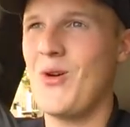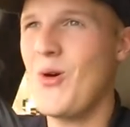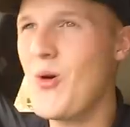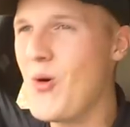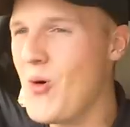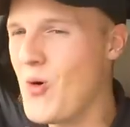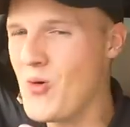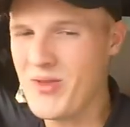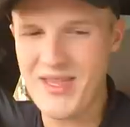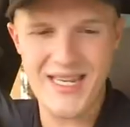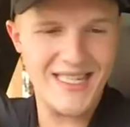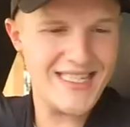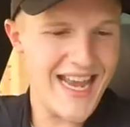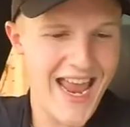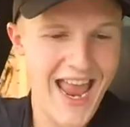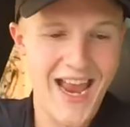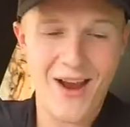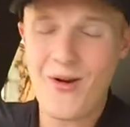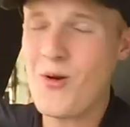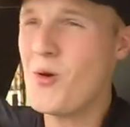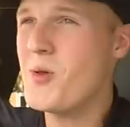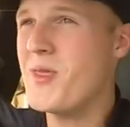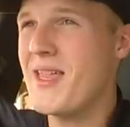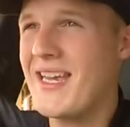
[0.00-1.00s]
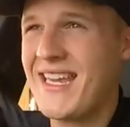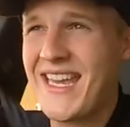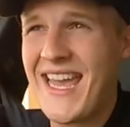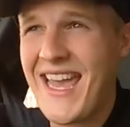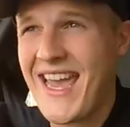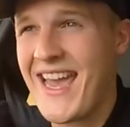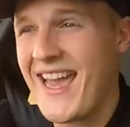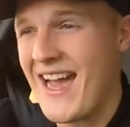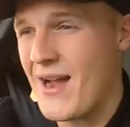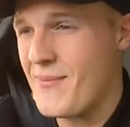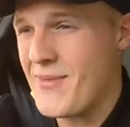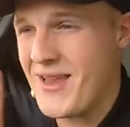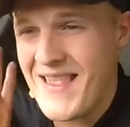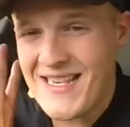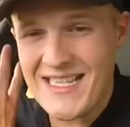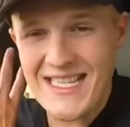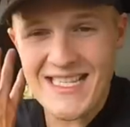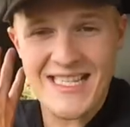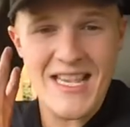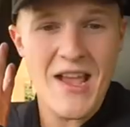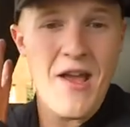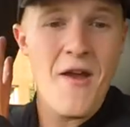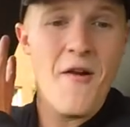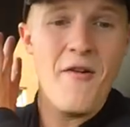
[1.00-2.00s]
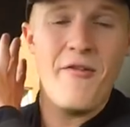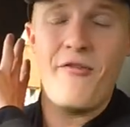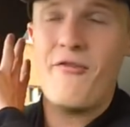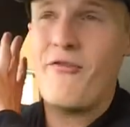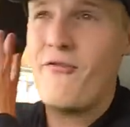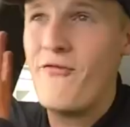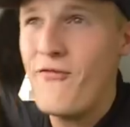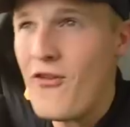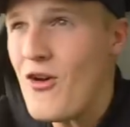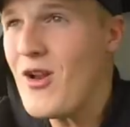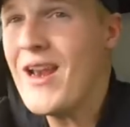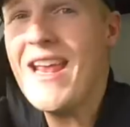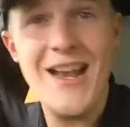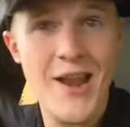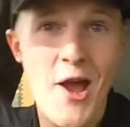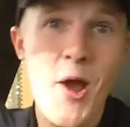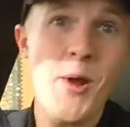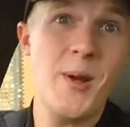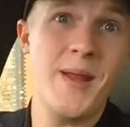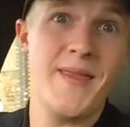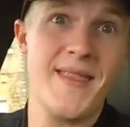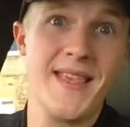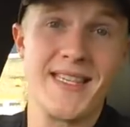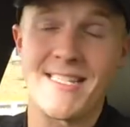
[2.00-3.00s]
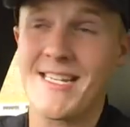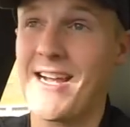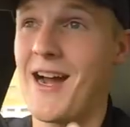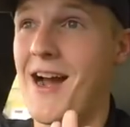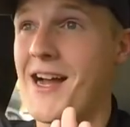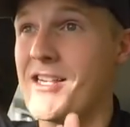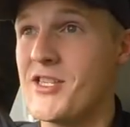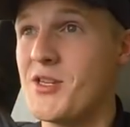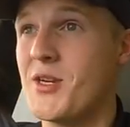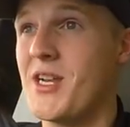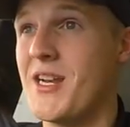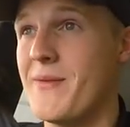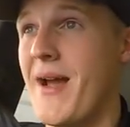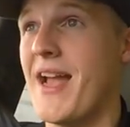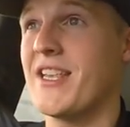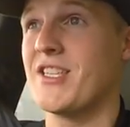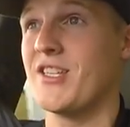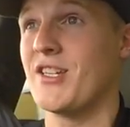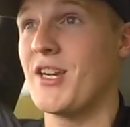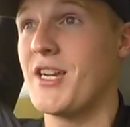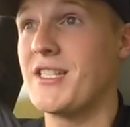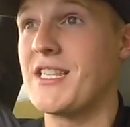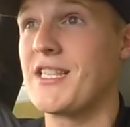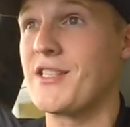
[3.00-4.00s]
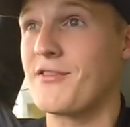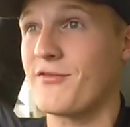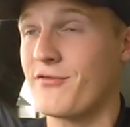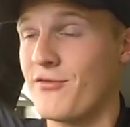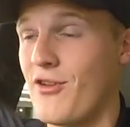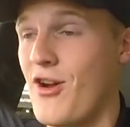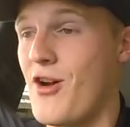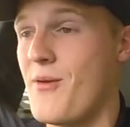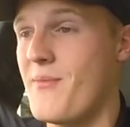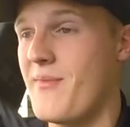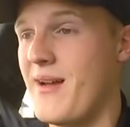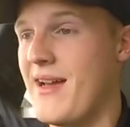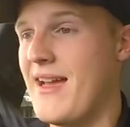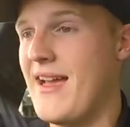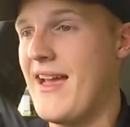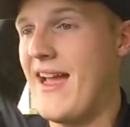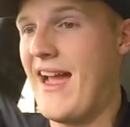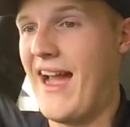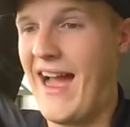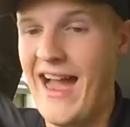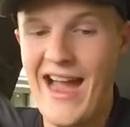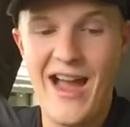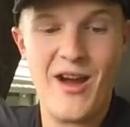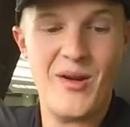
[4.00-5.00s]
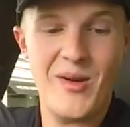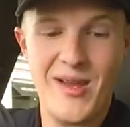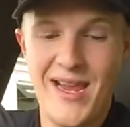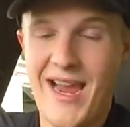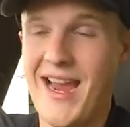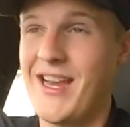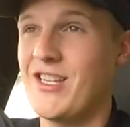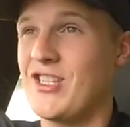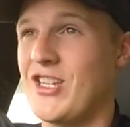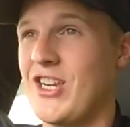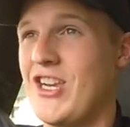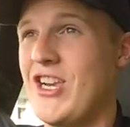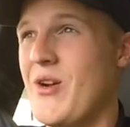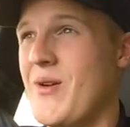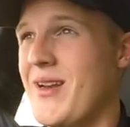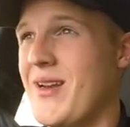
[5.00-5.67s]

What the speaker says: All the tech, all the kit. I mean, this is fully loaded, this car, as you can imagine, because it's from Audi HQ,